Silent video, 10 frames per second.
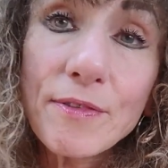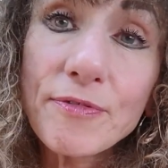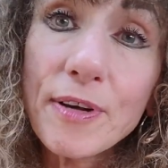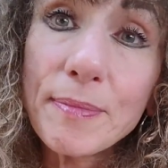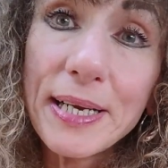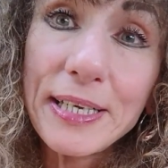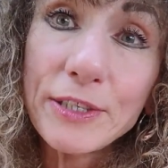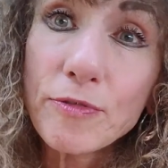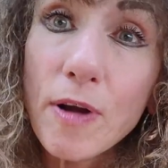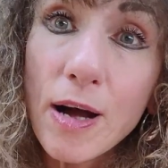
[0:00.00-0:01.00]
from any
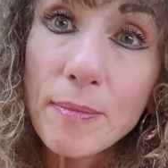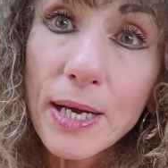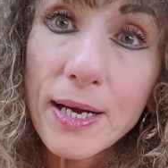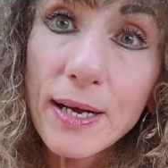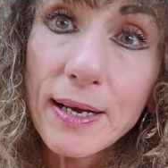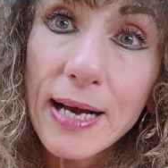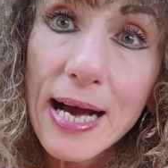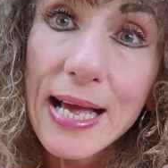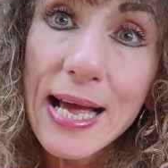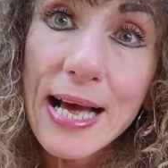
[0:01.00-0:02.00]
trauma
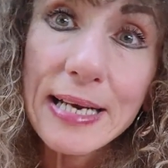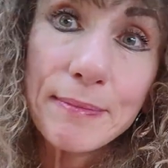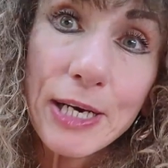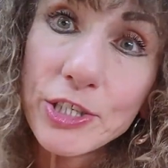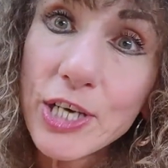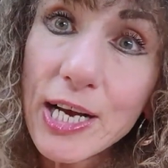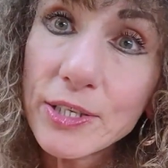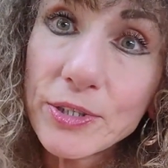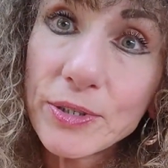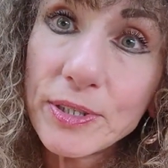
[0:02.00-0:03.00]
I had in my
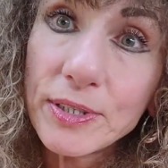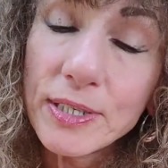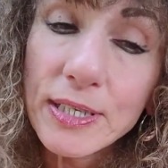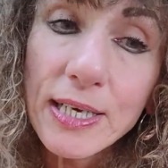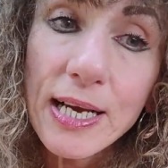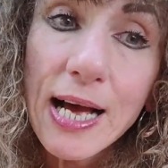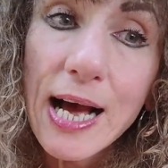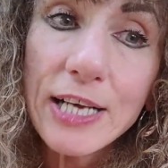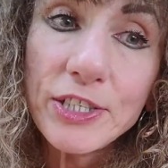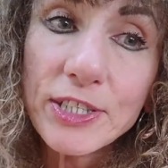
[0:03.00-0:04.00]
childhood.
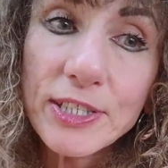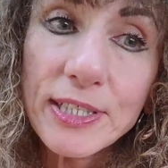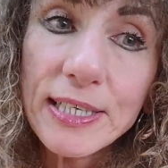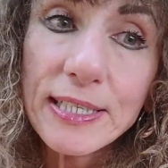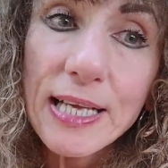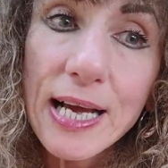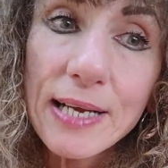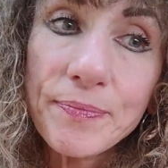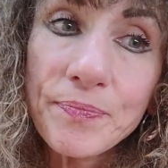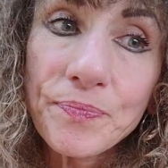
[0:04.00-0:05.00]
I just think
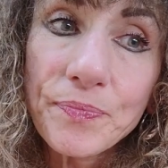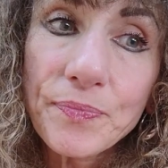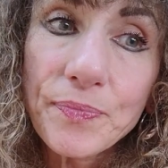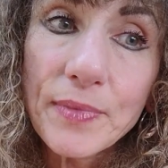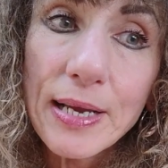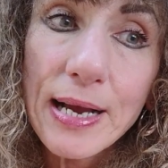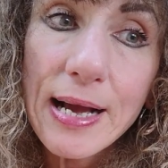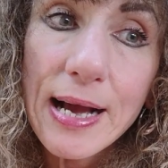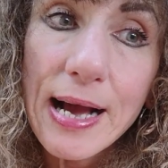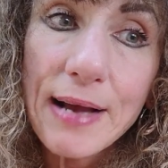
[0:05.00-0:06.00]
that
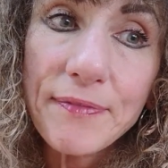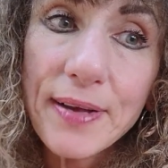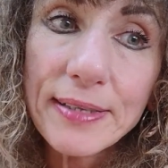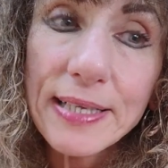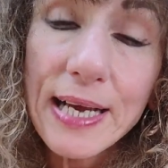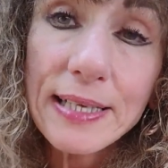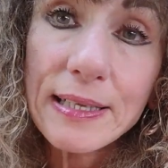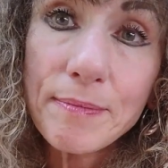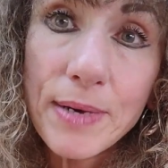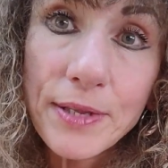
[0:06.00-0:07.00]
I felt that
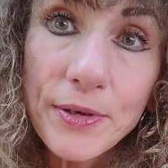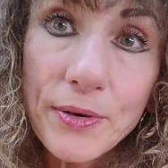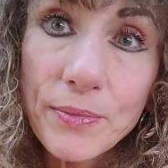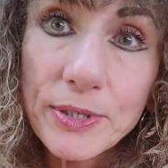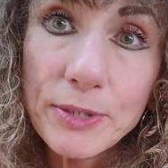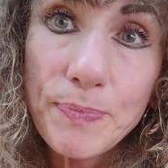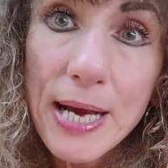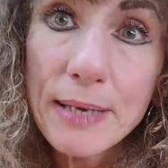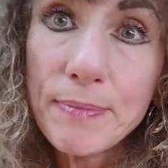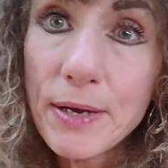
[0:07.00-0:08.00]
the mother was
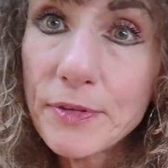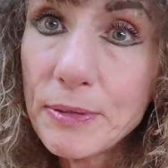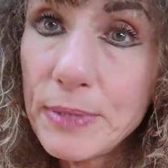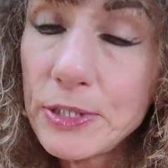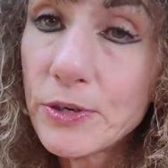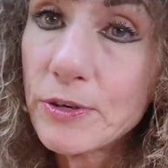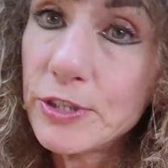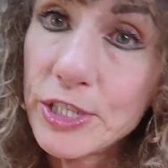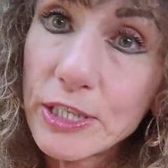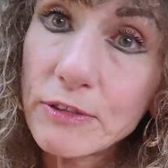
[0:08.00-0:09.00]
bad-mouthing me to her
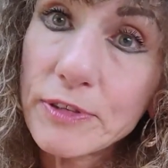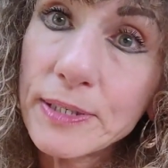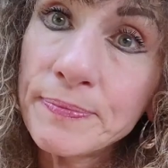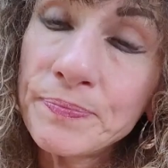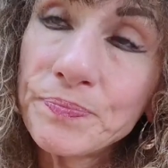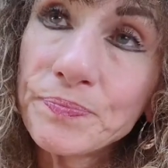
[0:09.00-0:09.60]
children,